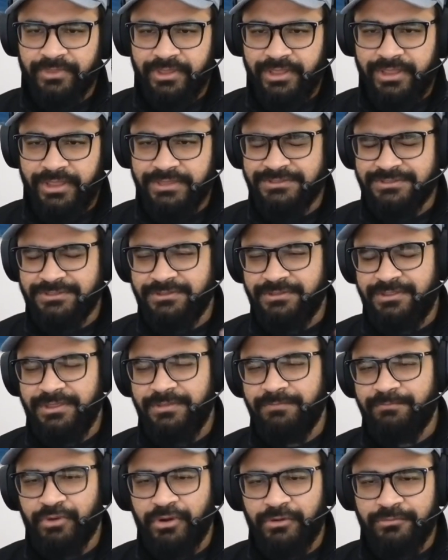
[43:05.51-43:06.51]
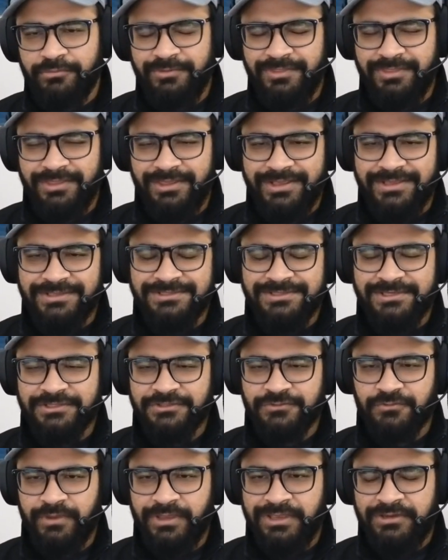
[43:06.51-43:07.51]
It's probably the
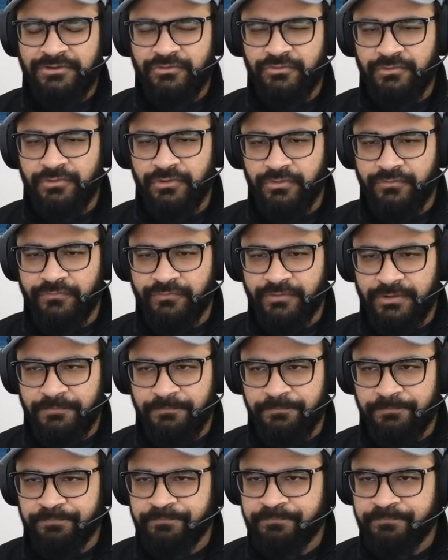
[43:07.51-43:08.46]
easiest way to go from